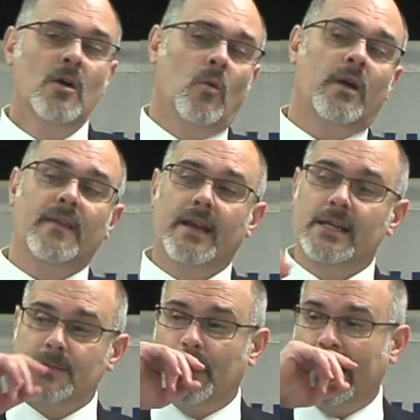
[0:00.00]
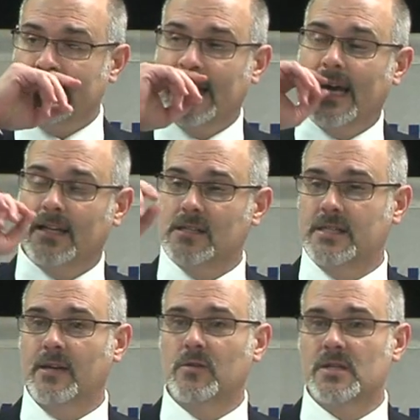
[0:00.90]
One of the neat spots I got to
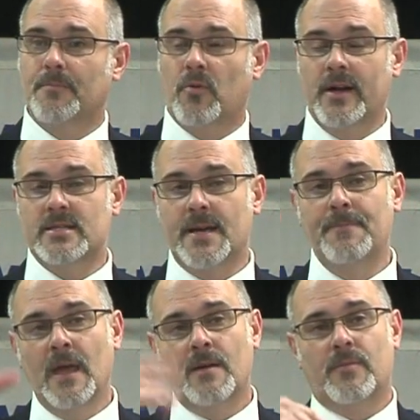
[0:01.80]
see was a prison.